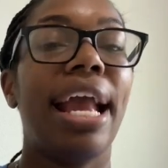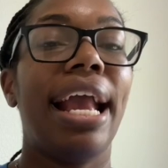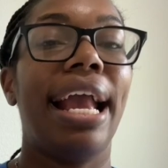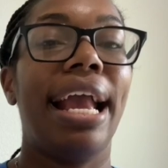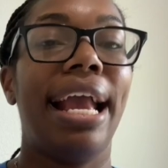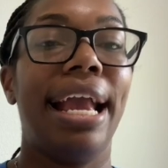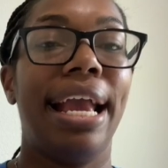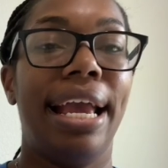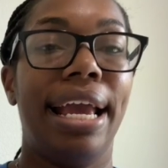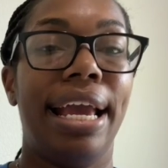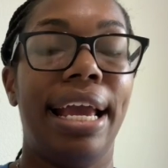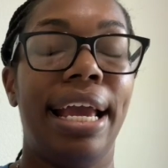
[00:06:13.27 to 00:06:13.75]

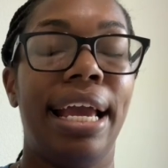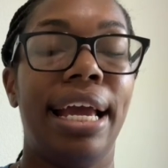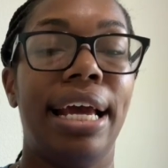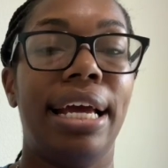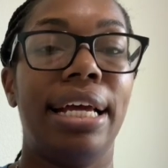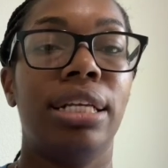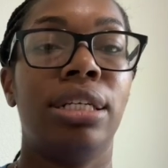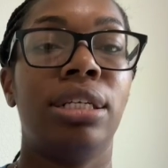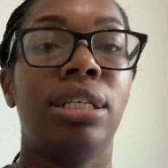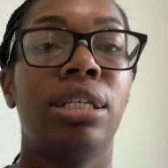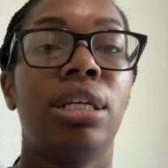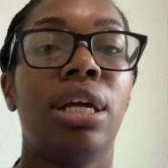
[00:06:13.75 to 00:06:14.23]

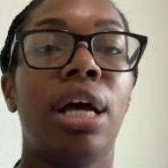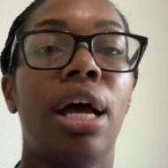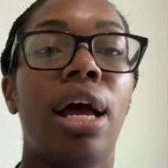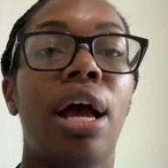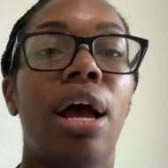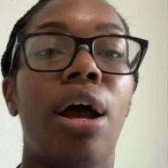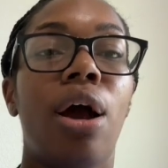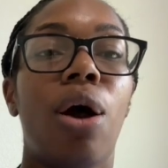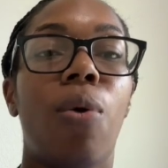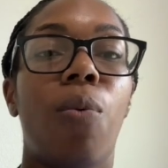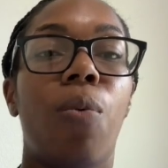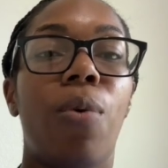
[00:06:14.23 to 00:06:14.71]
And
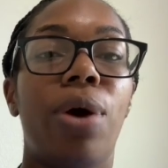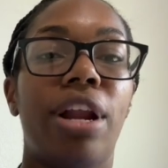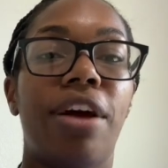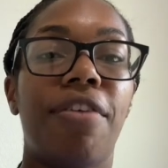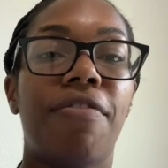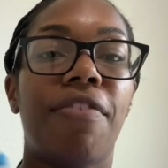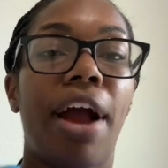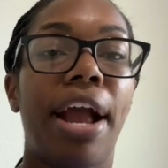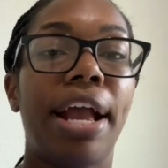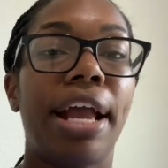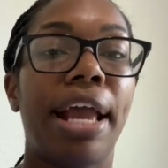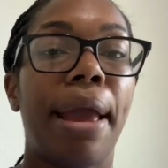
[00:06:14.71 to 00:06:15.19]

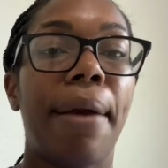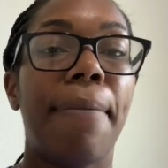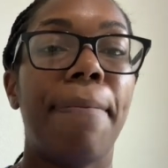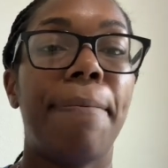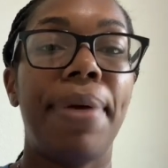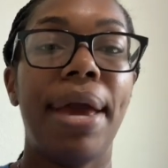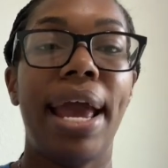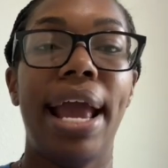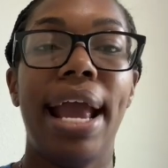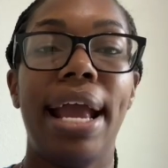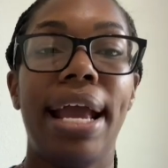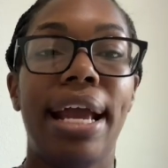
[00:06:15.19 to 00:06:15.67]
whenever I get
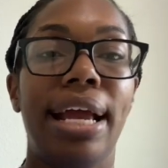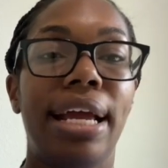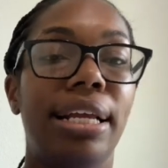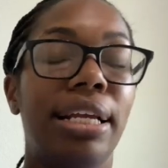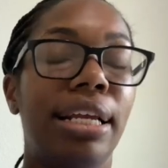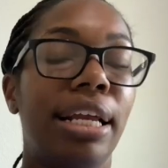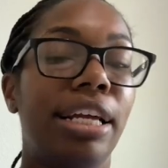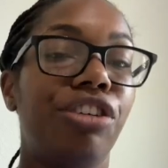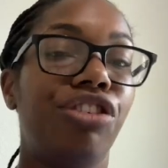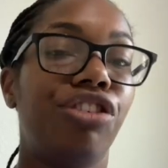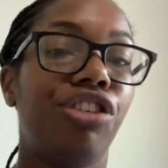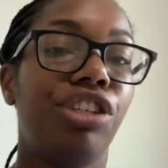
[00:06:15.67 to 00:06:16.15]
paid,
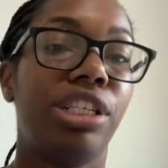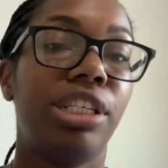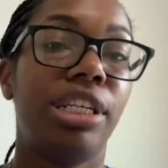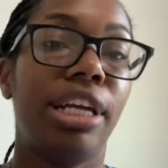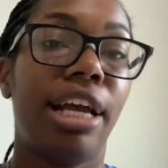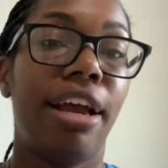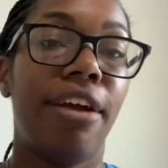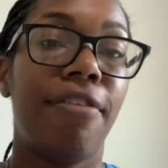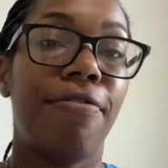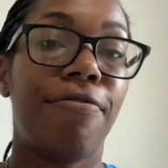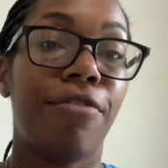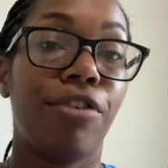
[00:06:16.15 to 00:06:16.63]
let's just
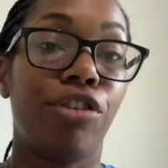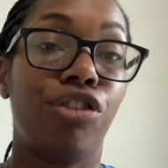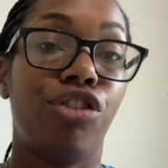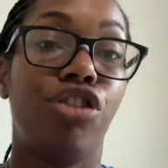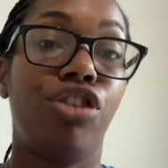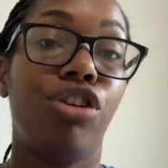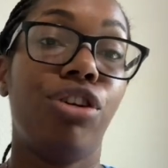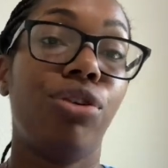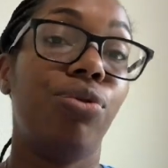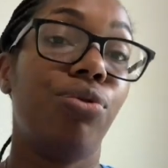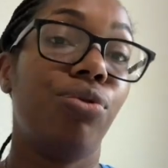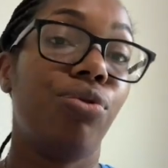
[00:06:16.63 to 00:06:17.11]
say for
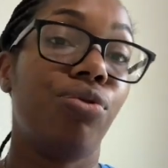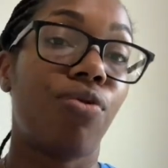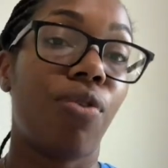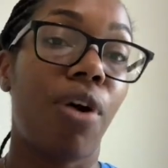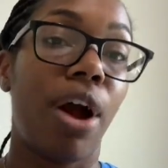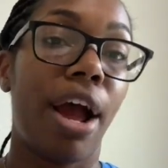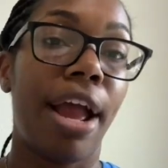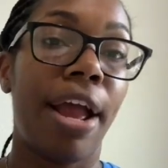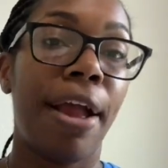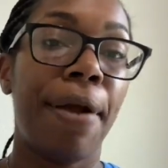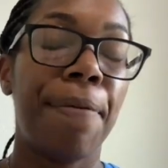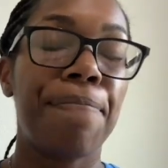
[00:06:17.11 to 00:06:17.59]
June,
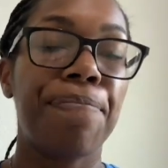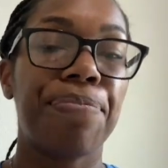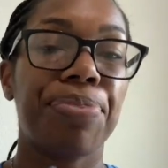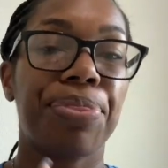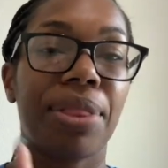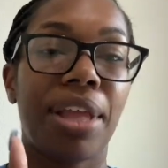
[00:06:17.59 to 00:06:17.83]
right?